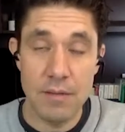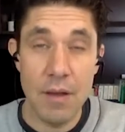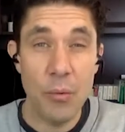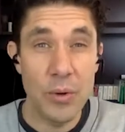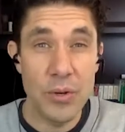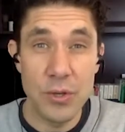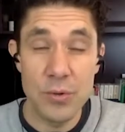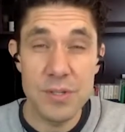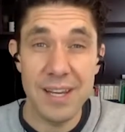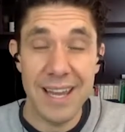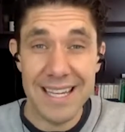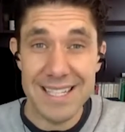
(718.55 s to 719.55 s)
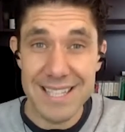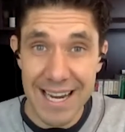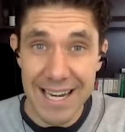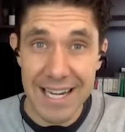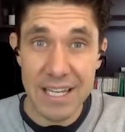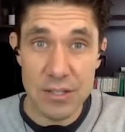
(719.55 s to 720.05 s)
at reducing
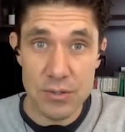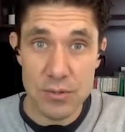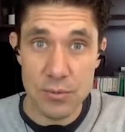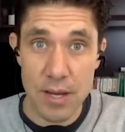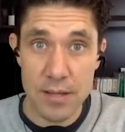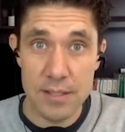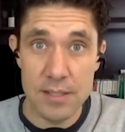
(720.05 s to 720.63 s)
anxiety and stress.